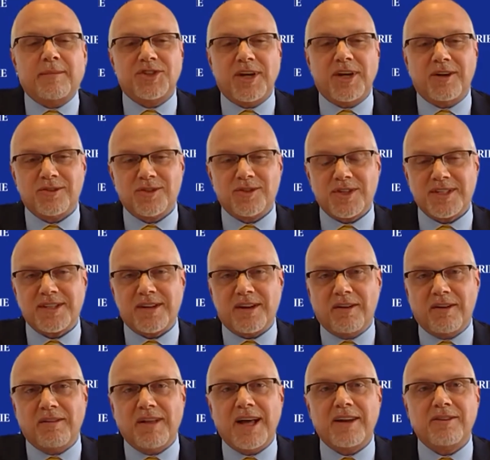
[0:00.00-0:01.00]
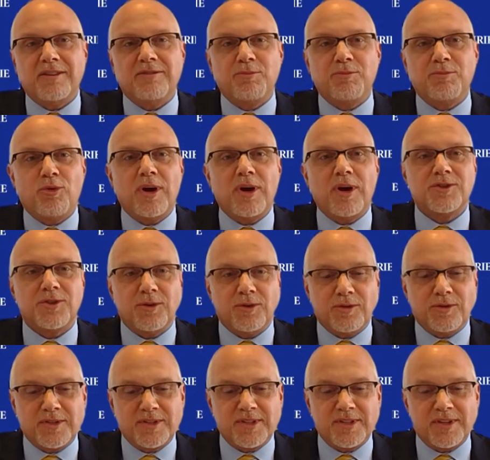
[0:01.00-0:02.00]
challenges and a lot of
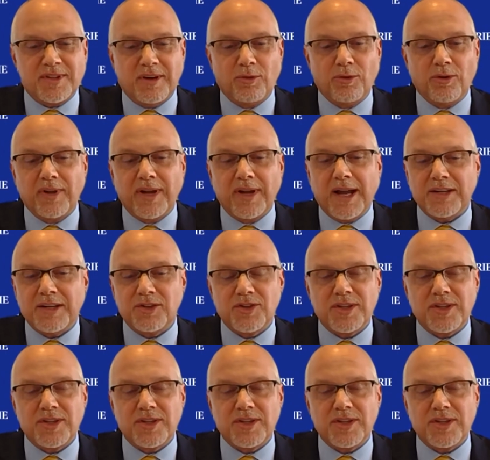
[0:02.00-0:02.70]
pressures early on,